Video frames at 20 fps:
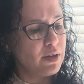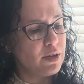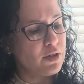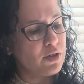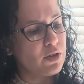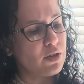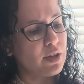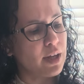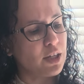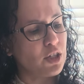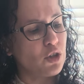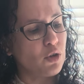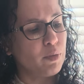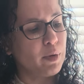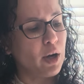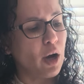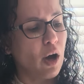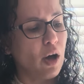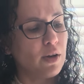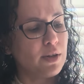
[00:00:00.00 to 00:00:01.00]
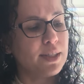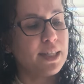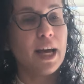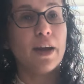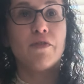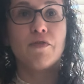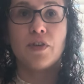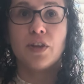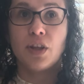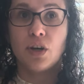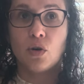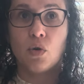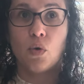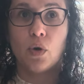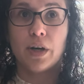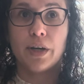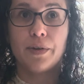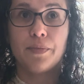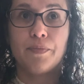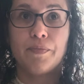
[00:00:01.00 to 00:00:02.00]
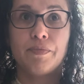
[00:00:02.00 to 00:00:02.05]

so that you'll be all set for the chord.